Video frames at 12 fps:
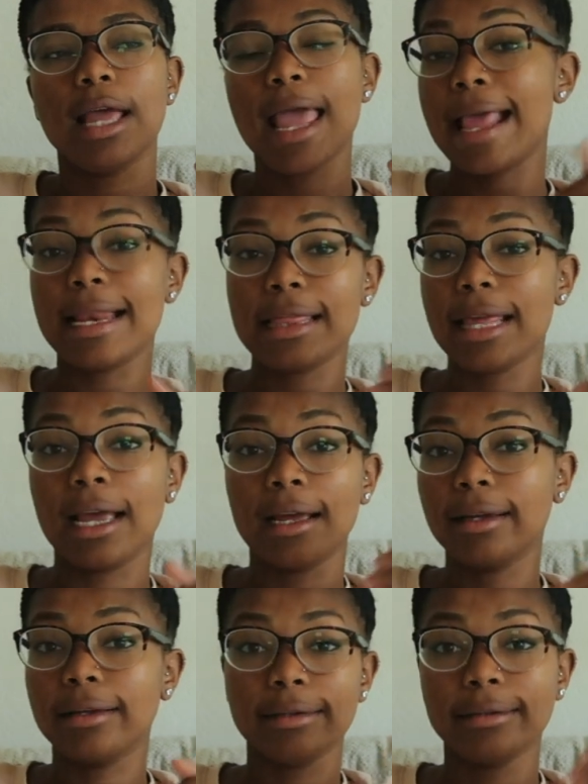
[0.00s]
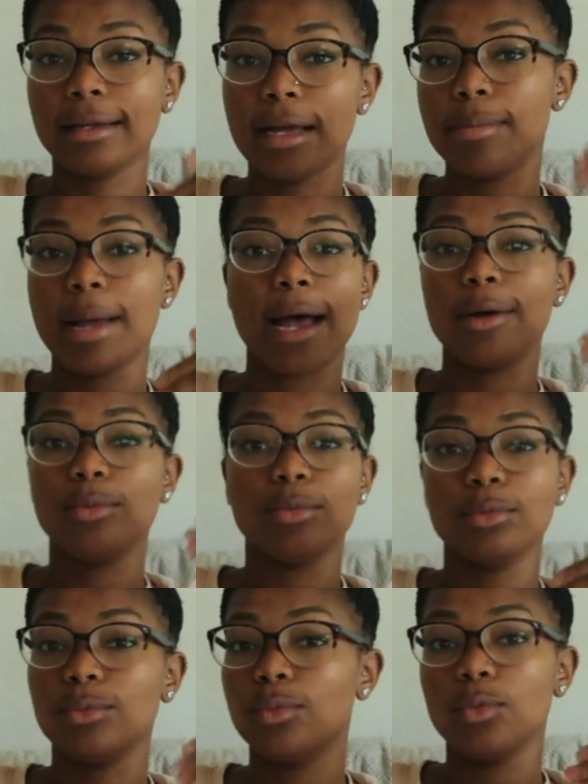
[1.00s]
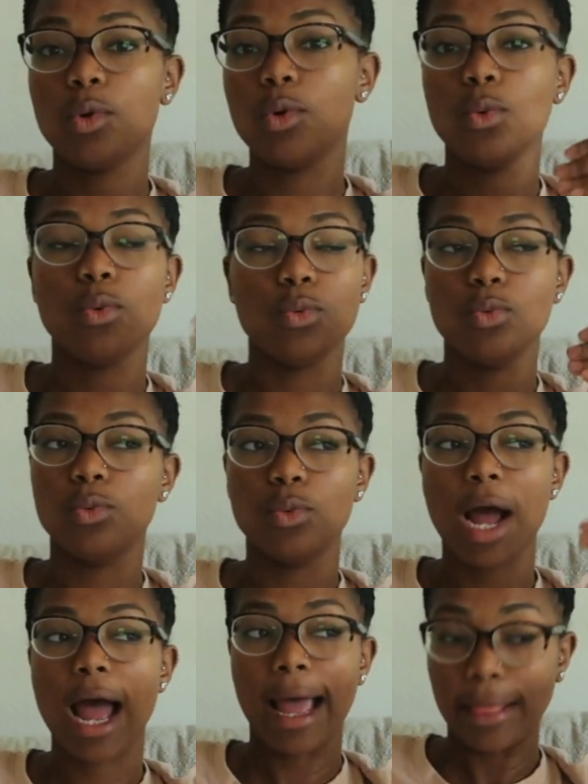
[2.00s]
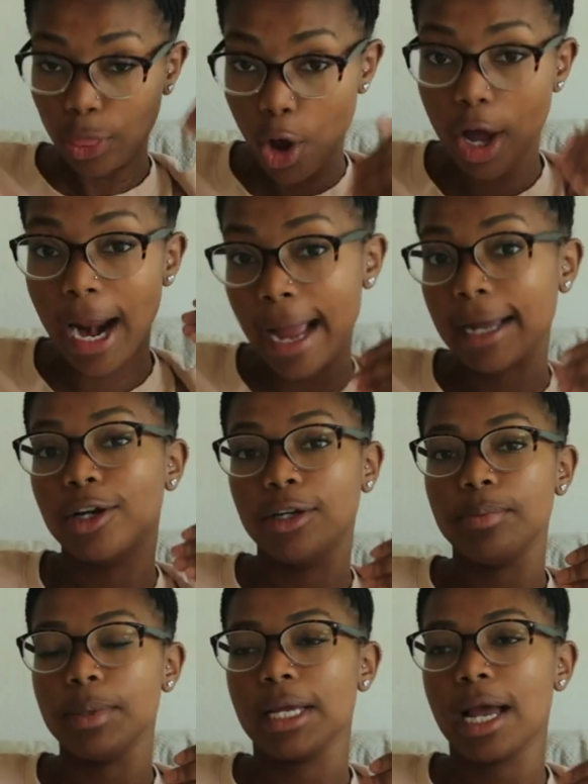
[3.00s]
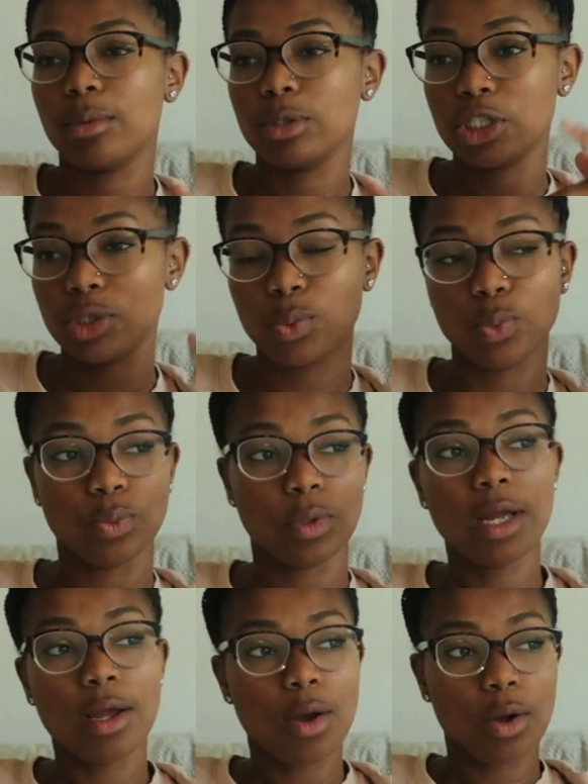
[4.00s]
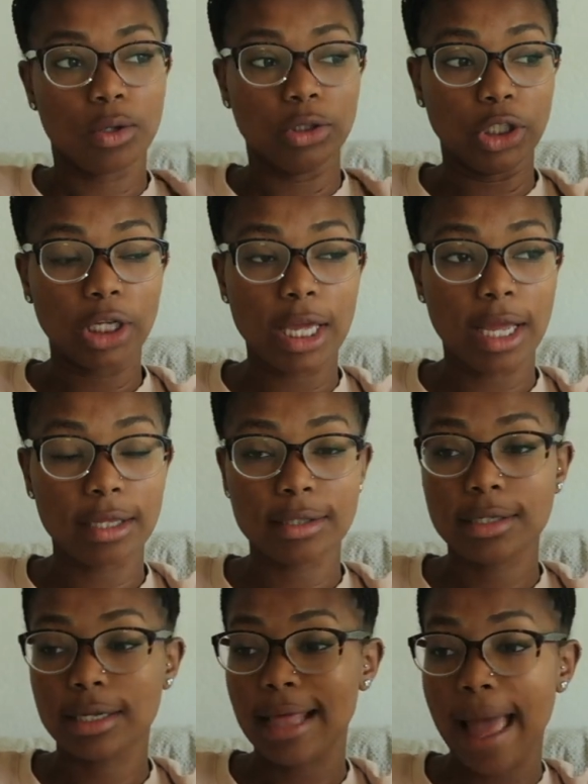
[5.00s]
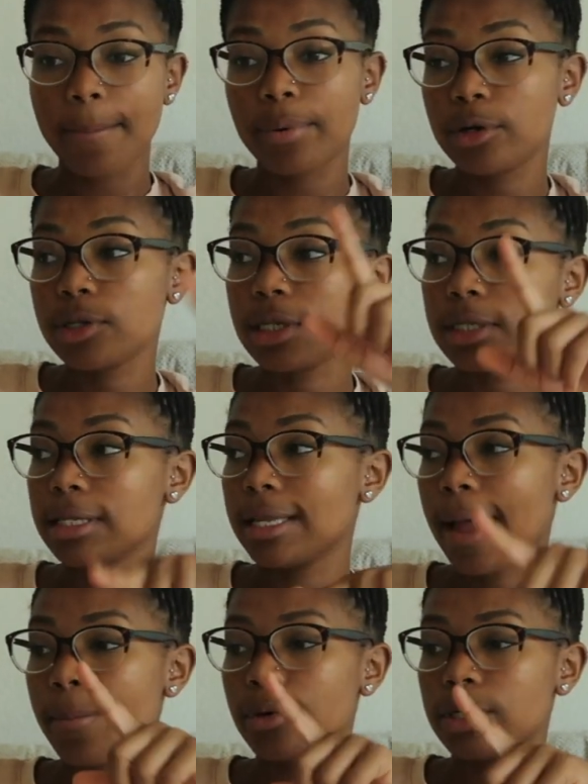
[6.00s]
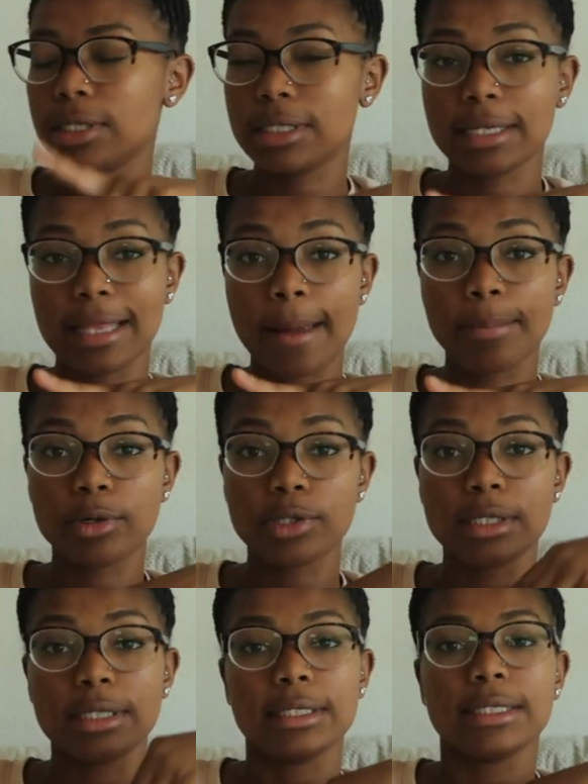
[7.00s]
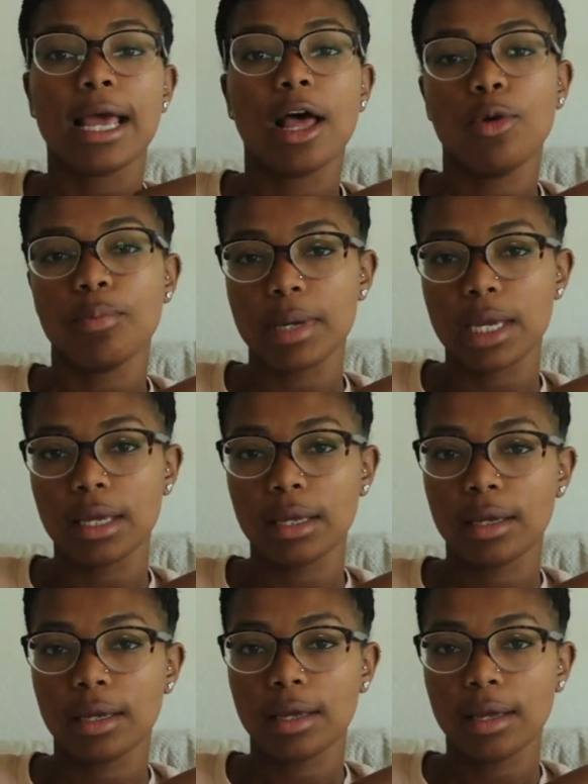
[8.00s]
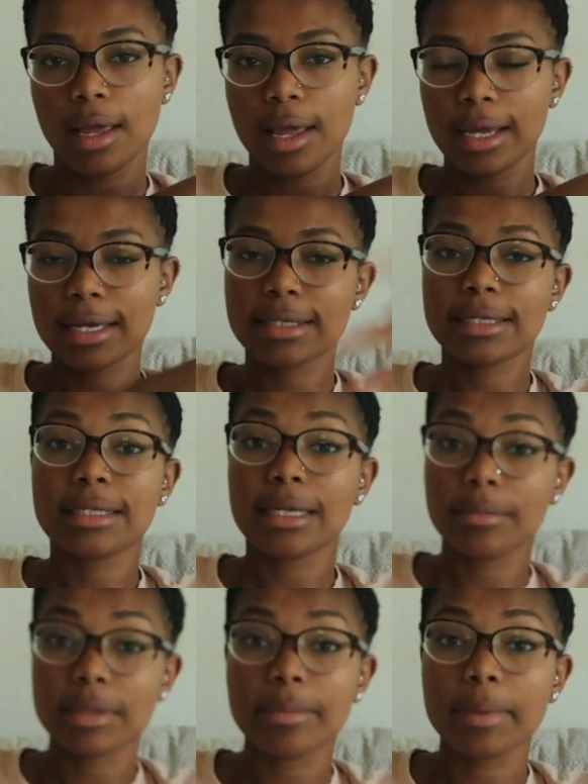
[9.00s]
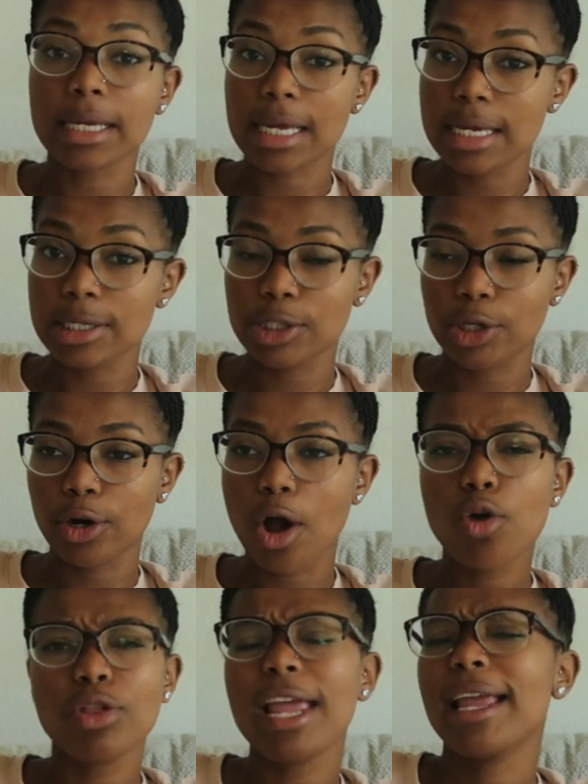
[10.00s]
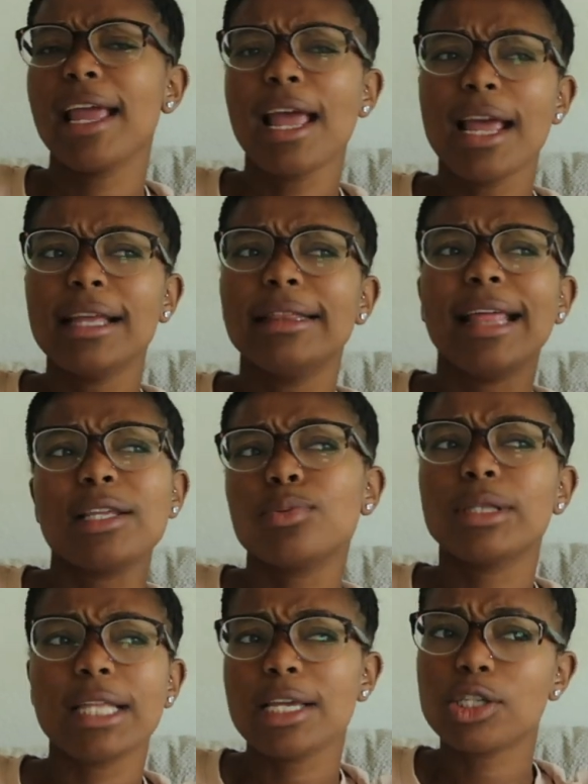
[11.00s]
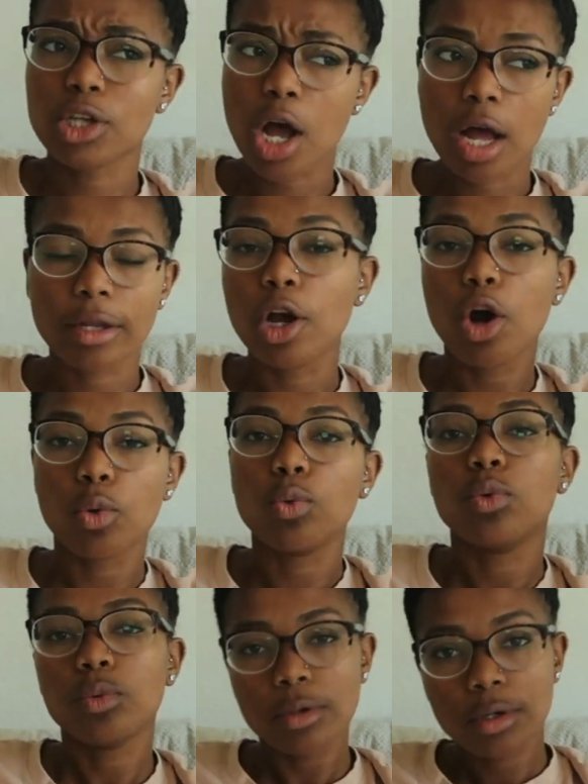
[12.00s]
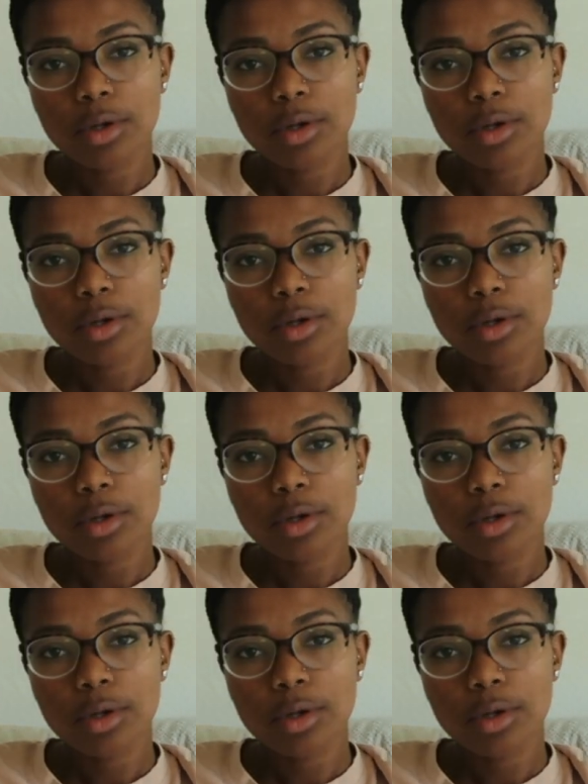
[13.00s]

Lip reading: anything about who I thought I could be. I was just looking to that person, to that person, to that person to tell me, because it seemed to be easier. Oh, that's what they saw. No.